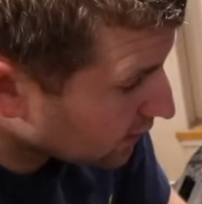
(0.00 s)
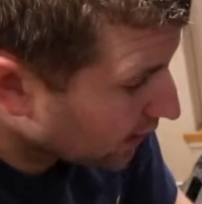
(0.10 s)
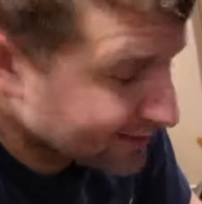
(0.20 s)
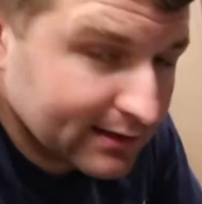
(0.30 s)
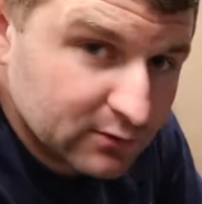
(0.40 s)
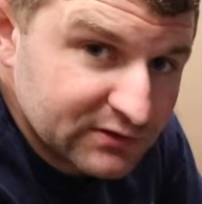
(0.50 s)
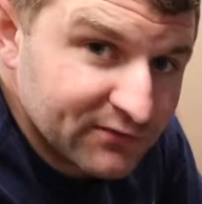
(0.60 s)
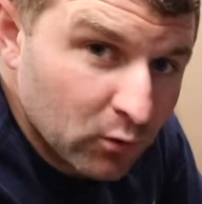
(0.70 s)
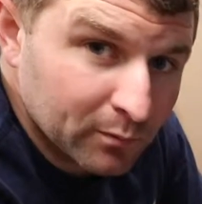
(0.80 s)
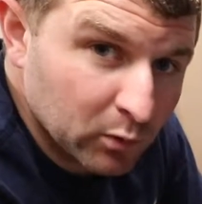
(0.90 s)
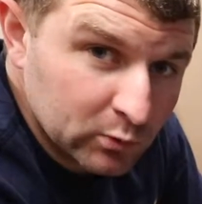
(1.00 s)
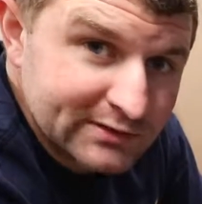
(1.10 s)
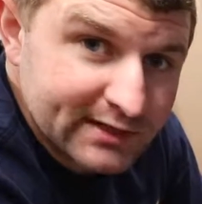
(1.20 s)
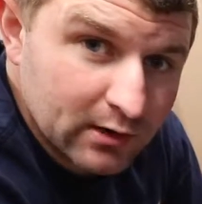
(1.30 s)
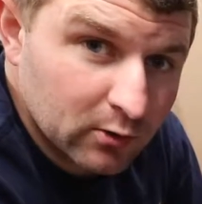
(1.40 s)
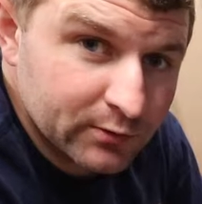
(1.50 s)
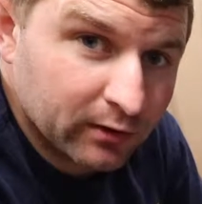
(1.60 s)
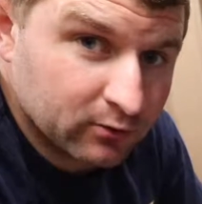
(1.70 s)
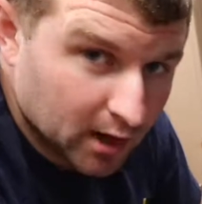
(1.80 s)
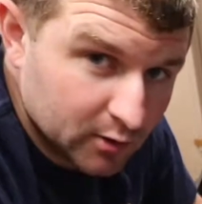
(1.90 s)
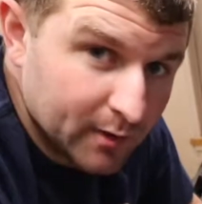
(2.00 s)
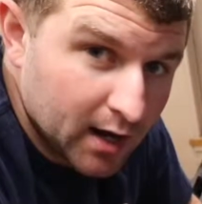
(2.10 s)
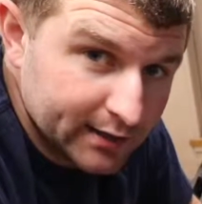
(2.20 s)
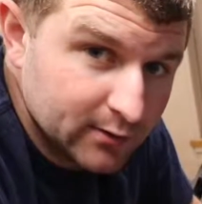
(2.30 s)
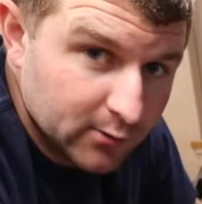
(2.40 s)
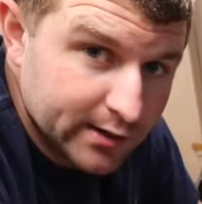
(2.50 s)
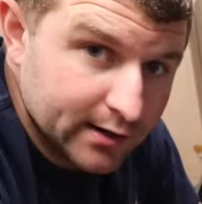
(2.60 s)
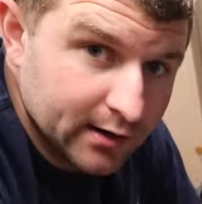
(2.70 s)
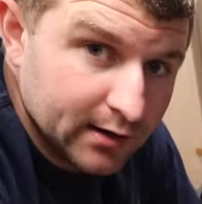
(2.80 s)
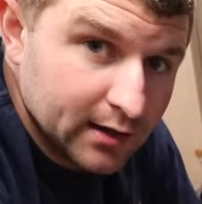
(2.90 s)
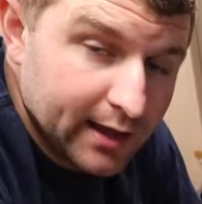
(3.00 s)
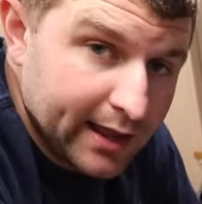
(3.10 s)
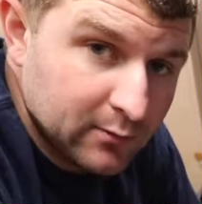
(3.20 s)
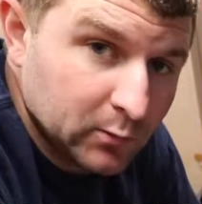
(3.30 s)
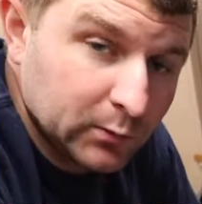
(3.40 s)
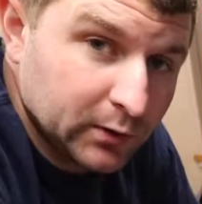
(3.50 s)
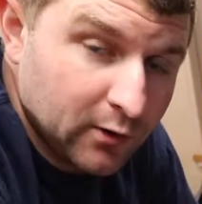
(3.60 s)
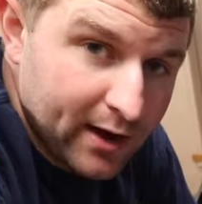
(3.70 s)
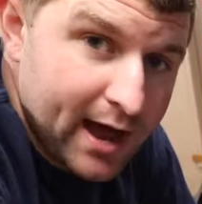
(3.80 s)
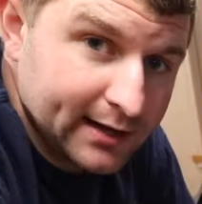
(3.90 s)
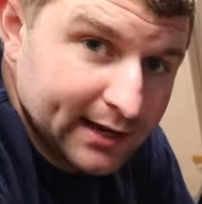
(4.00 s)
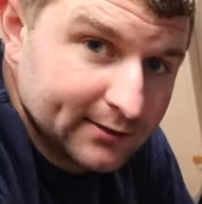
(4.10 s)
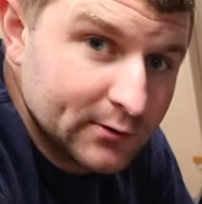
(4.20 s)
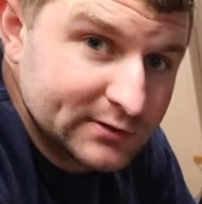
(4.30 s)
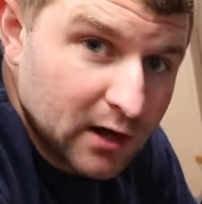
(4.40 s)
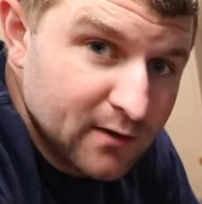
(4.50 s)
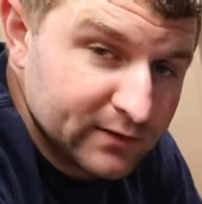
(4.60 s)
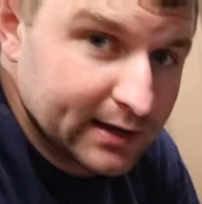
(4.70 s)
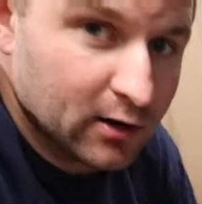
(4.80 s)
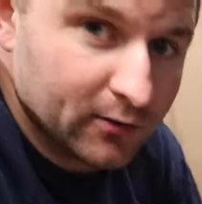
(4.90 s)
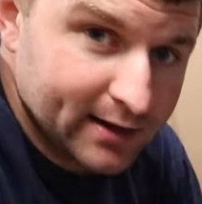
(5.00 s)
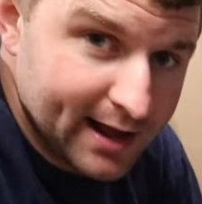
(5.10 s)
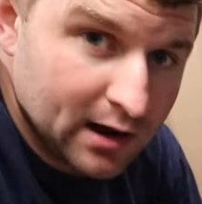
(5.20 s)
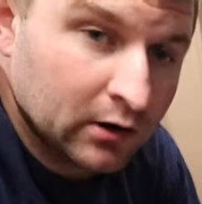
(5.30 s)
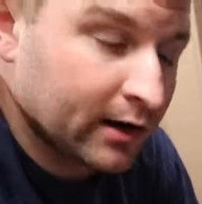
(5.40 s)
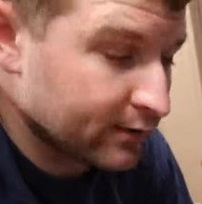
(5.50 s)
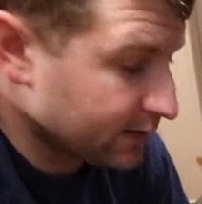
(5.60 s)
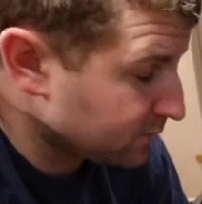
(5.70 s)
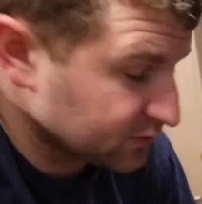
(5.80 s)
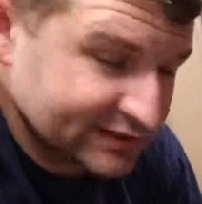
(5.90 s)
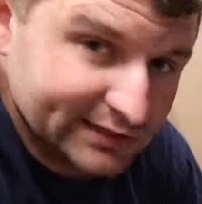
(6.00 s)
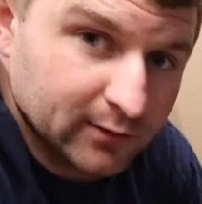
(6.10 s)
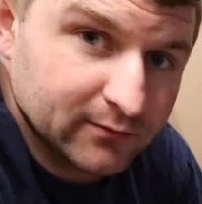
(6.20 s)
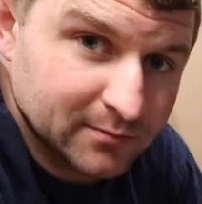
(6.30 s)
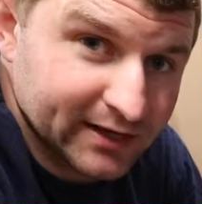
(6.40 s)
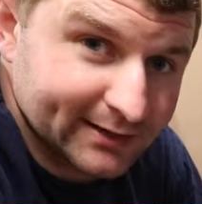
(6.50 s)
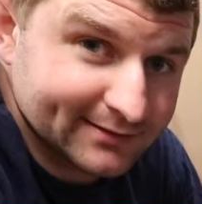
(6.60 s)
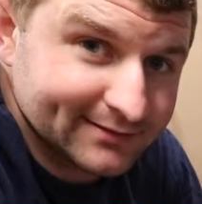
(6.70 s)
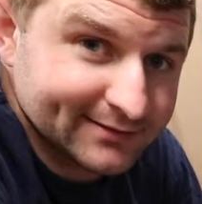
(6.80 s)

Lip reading: I think there's 4 bolts that hold the throttle body on, and we'll go ahead and get those off and get all that out and then proceed on from there.